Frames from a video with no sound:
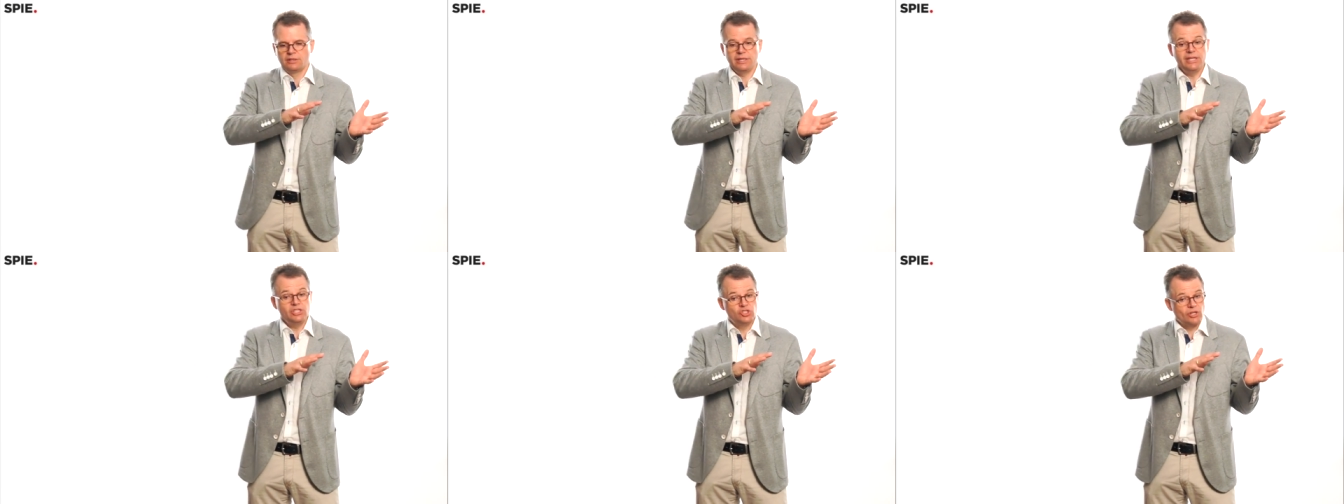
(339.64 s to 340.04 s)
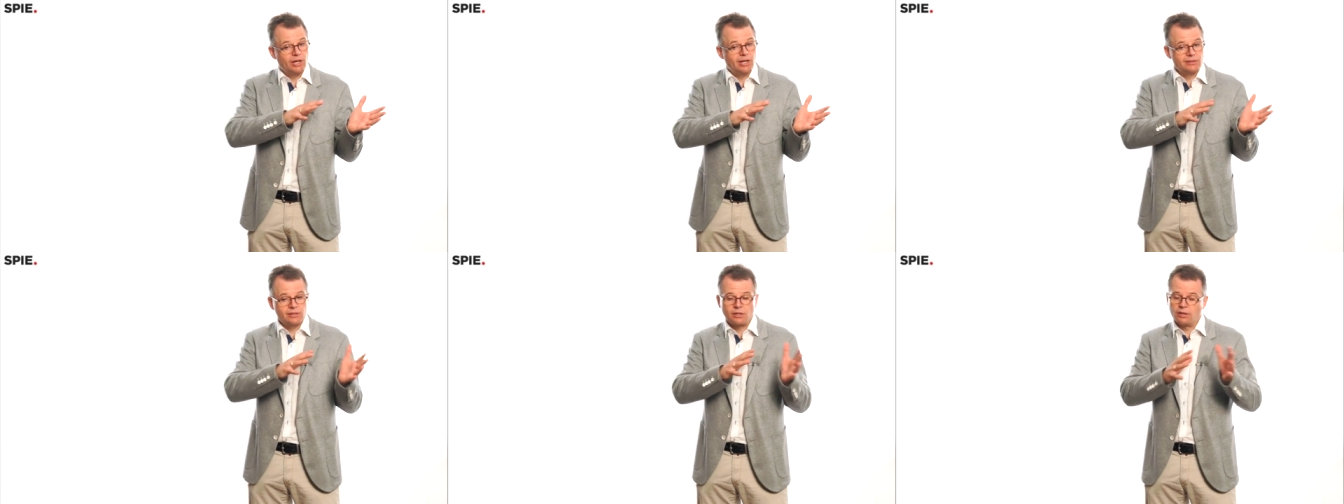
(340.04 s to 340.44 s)
each
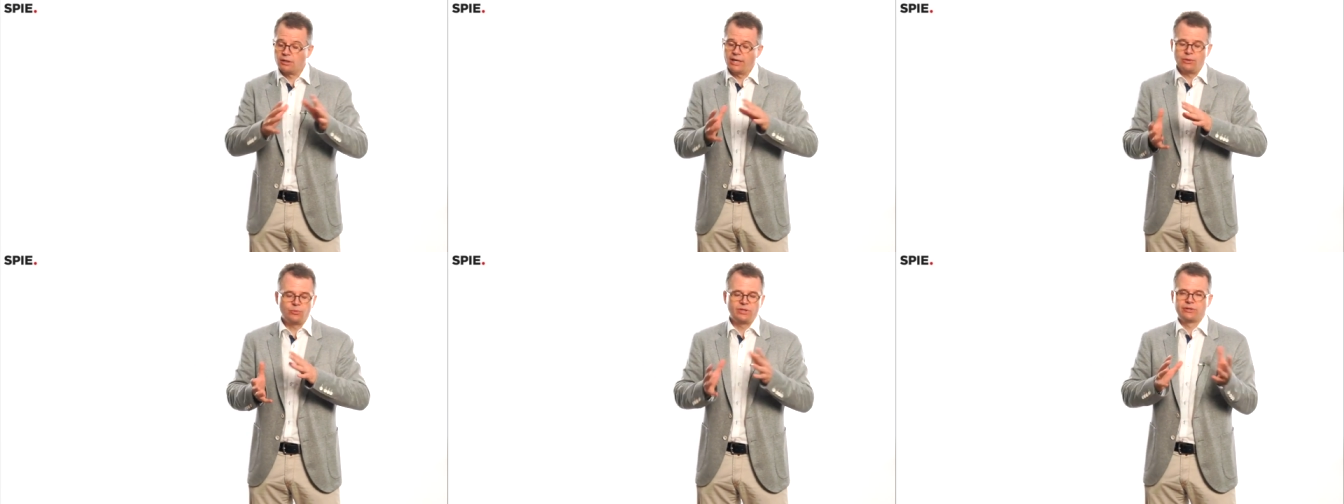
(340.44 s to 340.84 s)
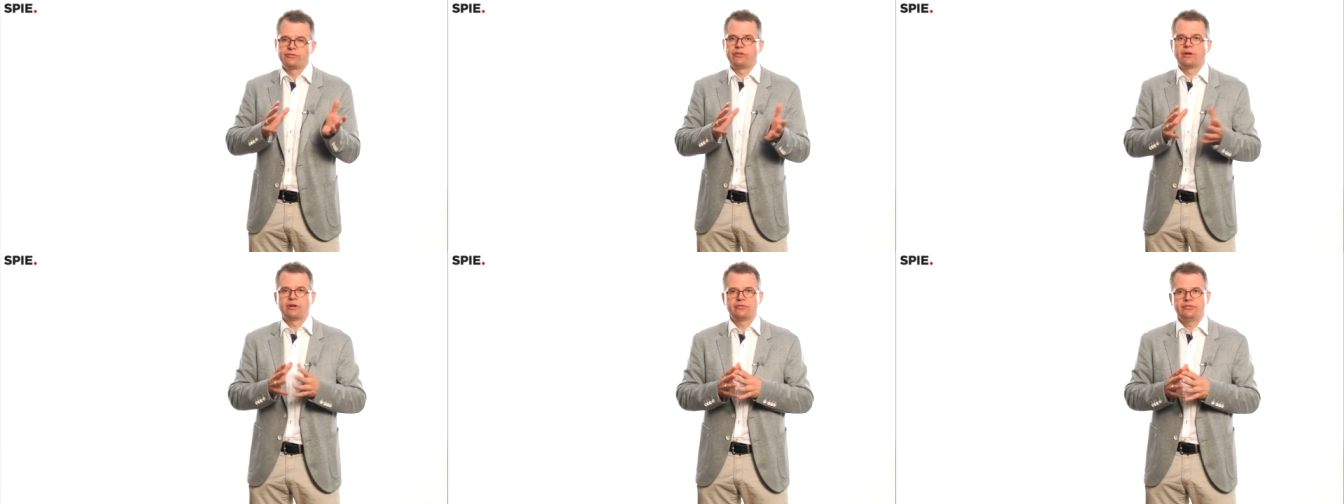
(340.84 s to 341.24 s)
other and with a
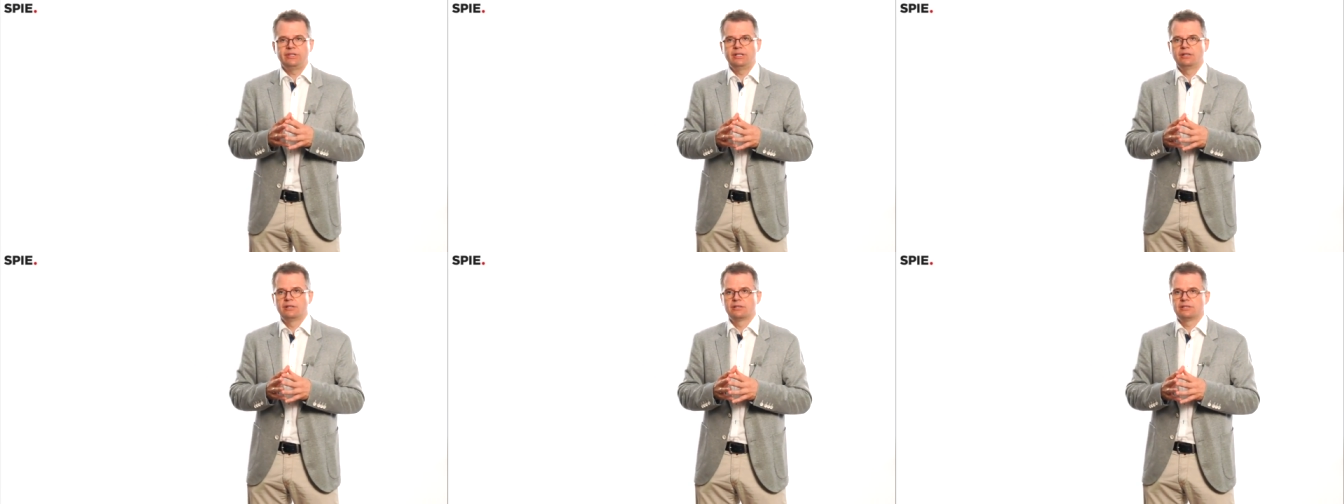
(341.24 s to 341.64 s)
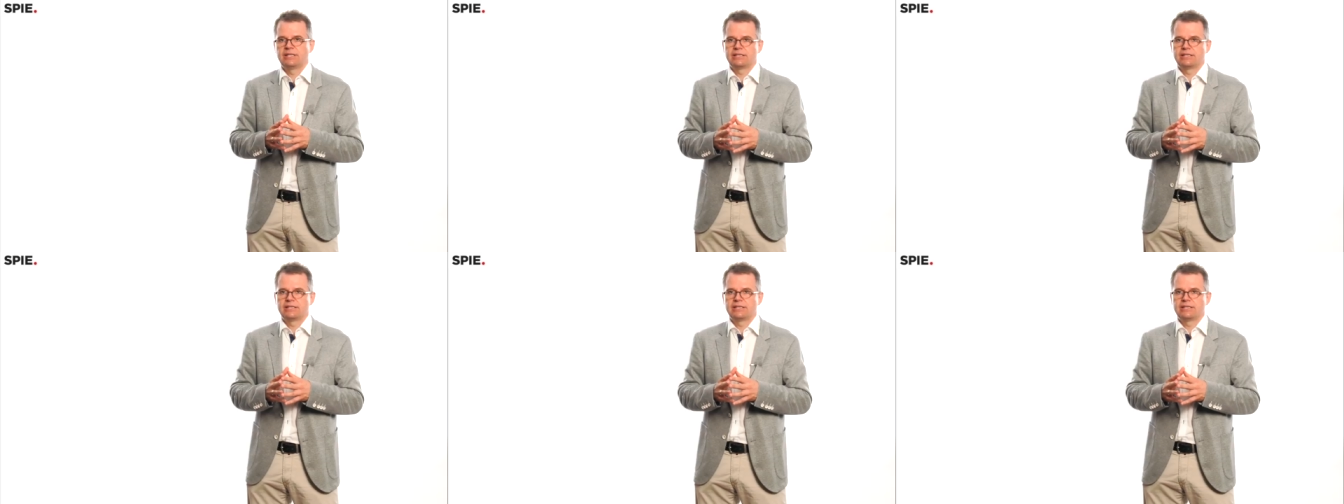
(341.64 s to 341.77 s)
far field